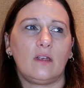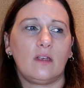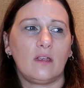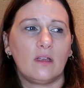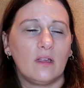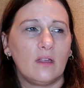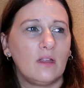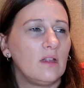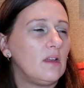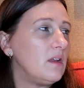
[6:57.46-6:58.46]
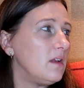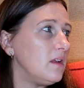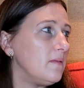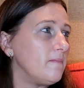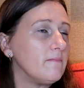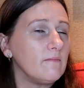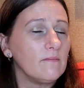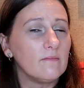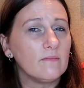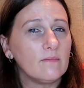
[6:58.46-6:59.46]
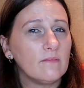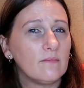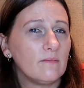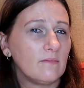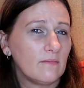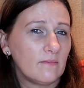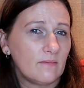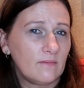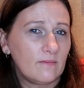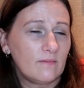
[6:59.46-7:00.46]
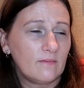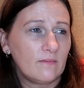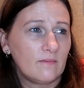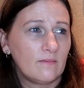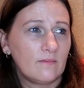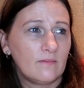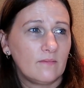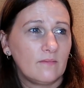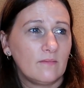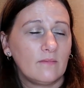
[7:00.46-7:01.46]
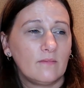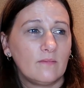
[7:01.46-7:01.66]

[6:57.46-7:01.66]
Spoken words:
(not speaking)